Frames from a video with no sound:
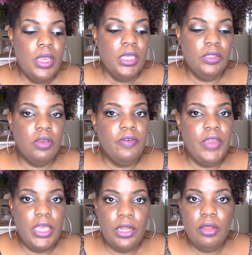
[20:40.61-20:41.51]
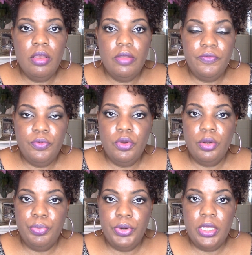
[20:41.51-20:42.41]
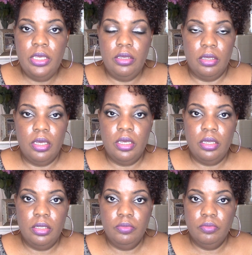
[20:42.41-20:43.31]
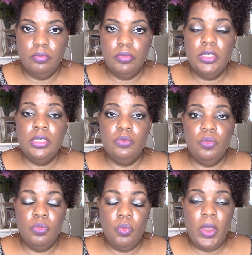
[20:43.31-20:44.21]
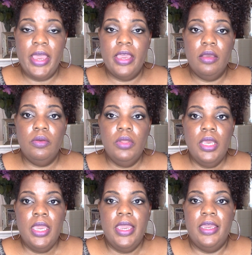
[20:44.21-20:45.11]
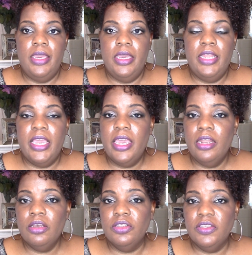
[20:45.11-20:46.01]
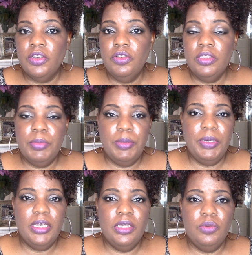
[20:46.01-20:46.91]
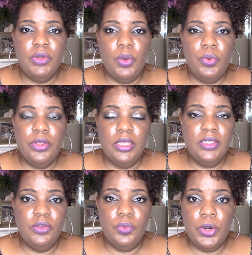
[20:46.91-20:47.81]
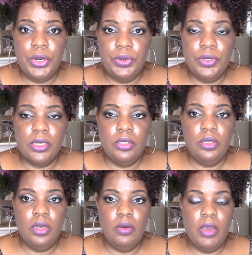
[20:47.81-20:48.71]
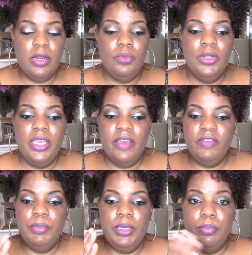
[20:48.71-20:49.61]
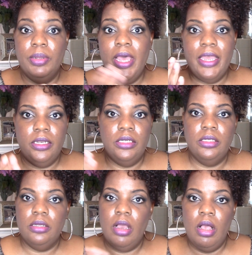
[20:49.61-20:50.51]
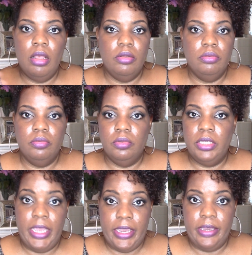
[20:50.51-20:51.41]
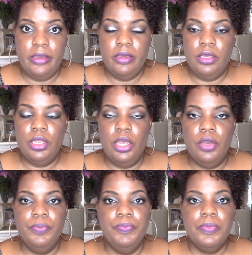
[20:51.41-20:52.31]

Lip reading: So I've had it on for a pretty good while. And that kind of concerns me because when I wear this to work, you know, I don't want to have to be blotting all day, you know.